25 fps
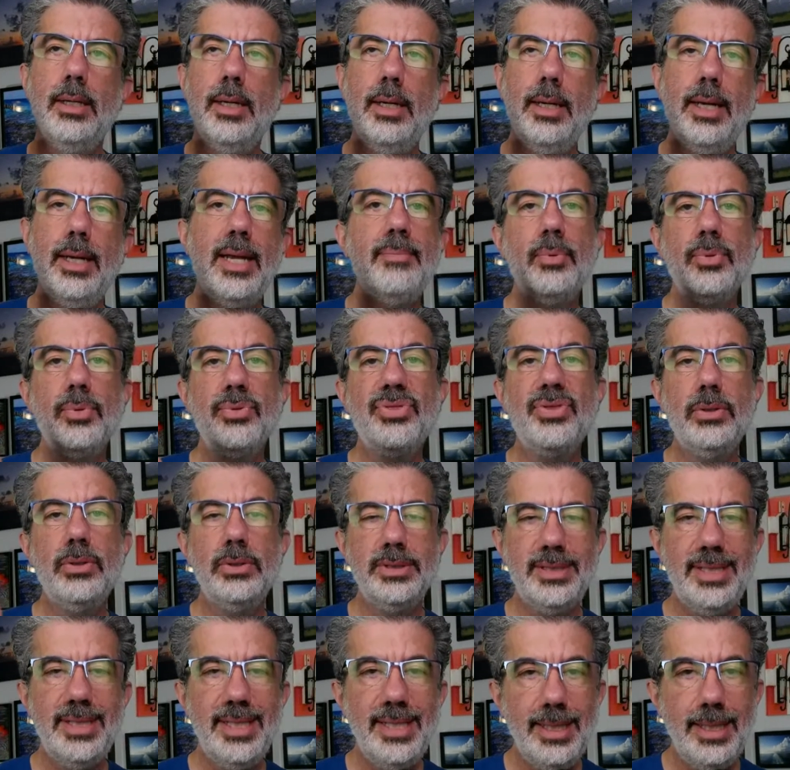April
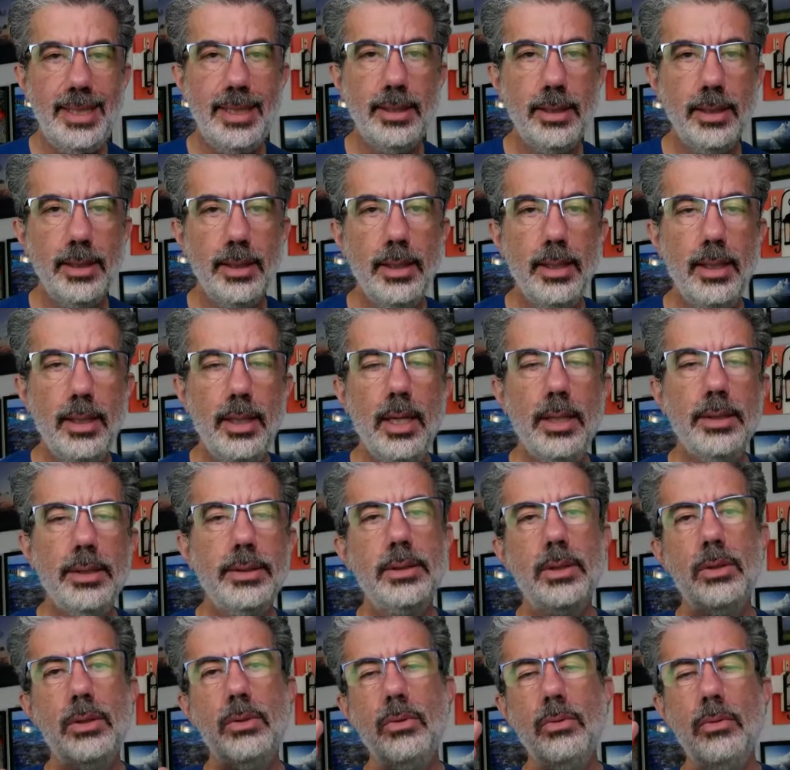13th.
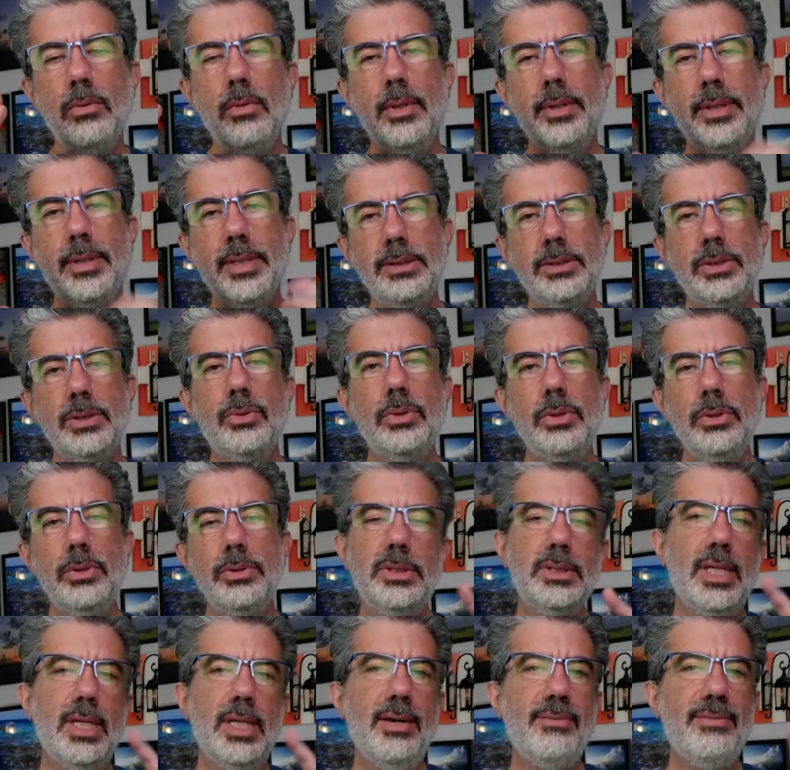So this cruise
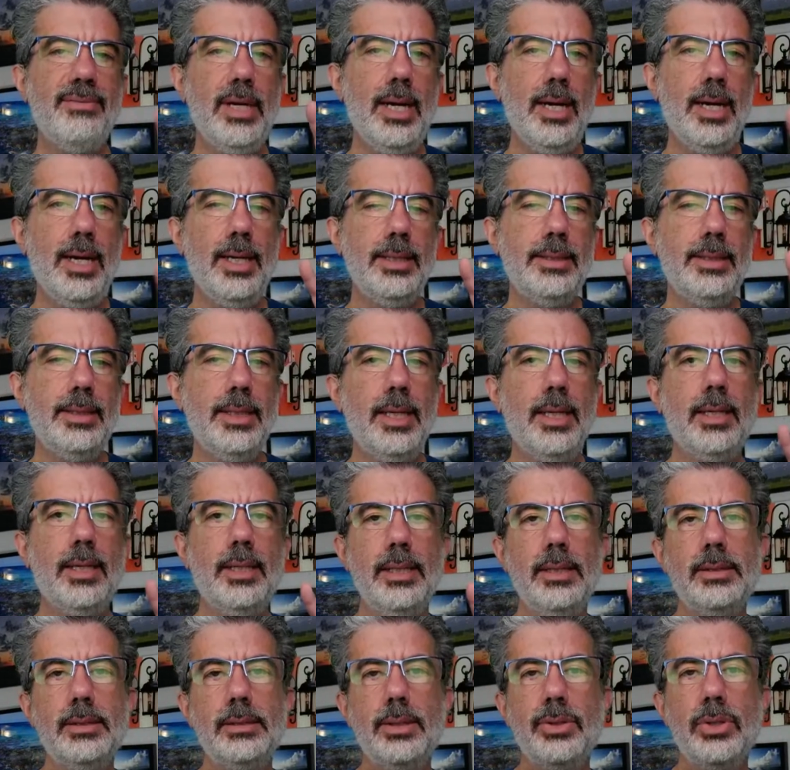is kind of an odd duck.
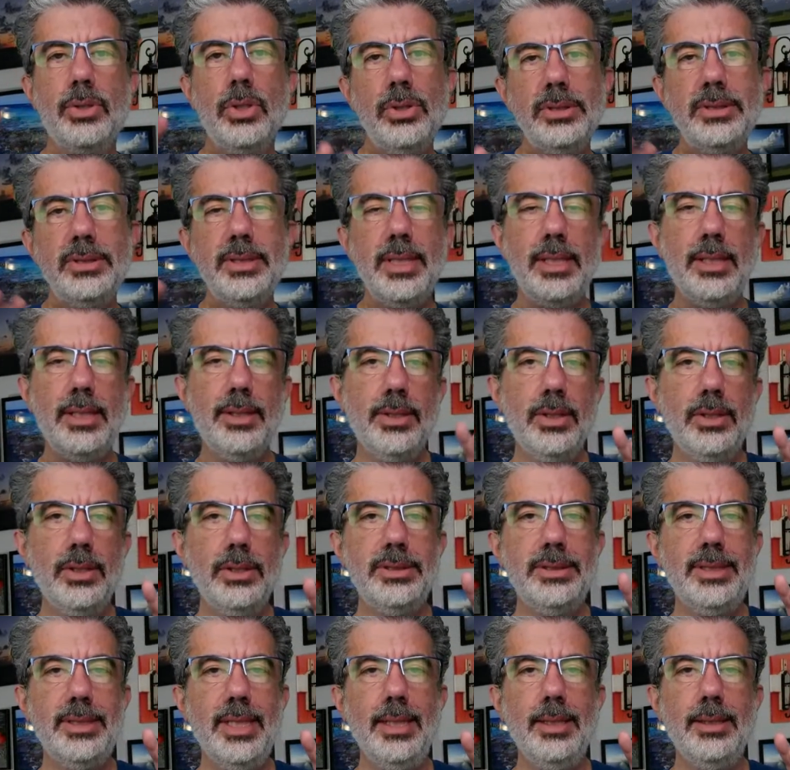It's Thursday to
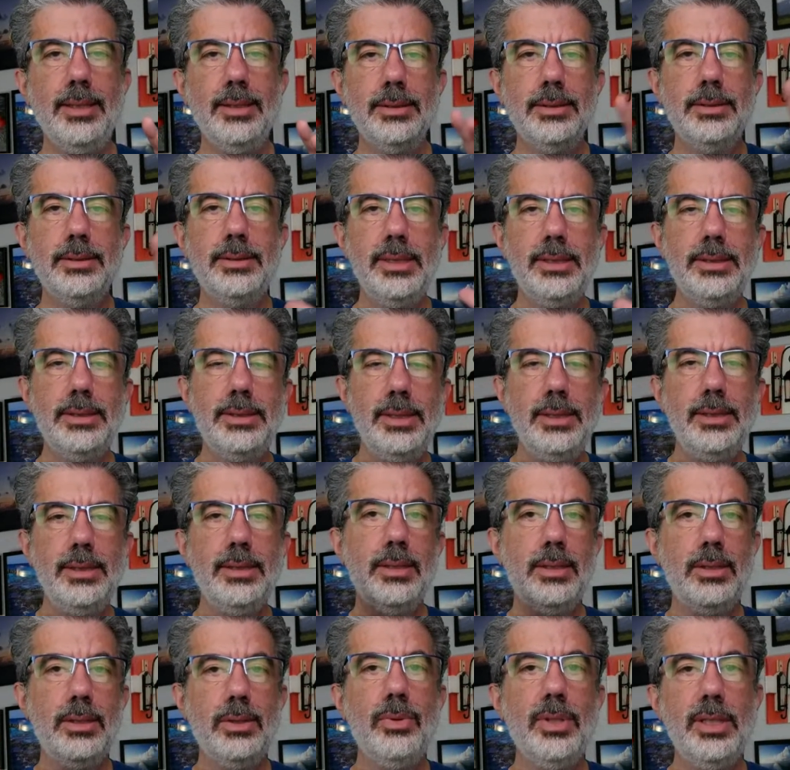Thursday. The 16th
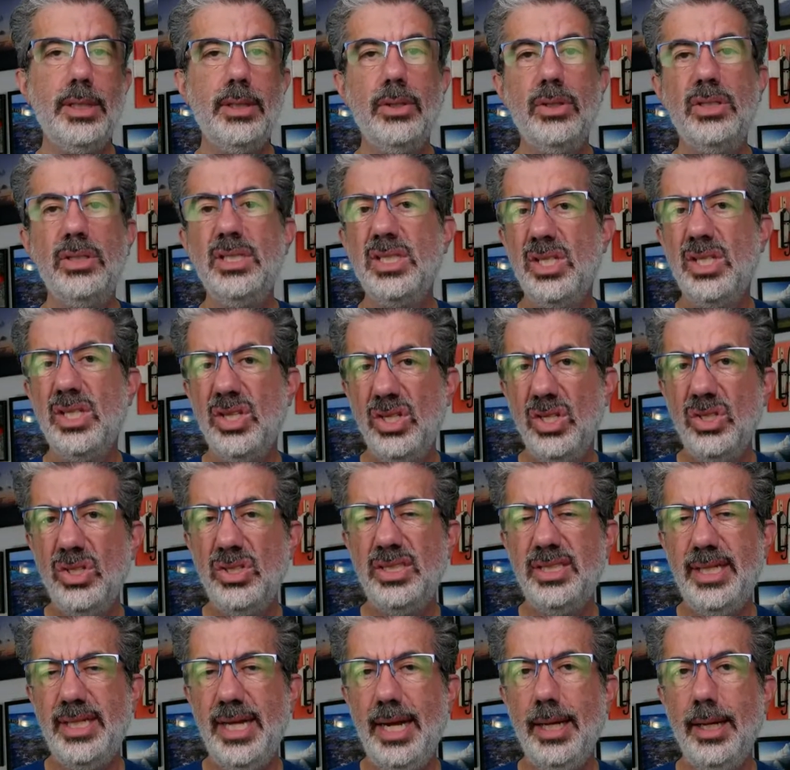and the 23rd is a
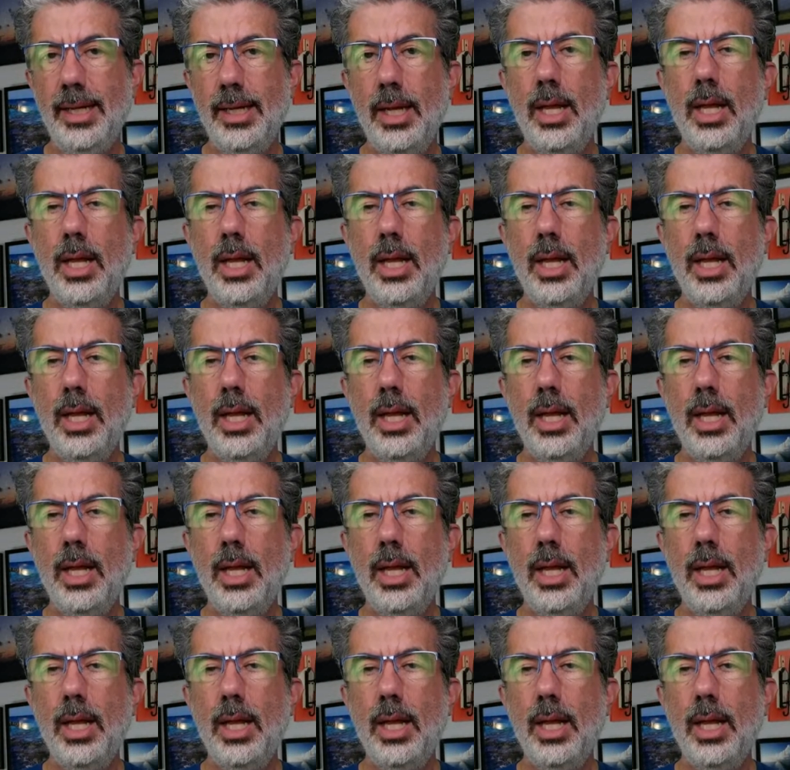Thursday.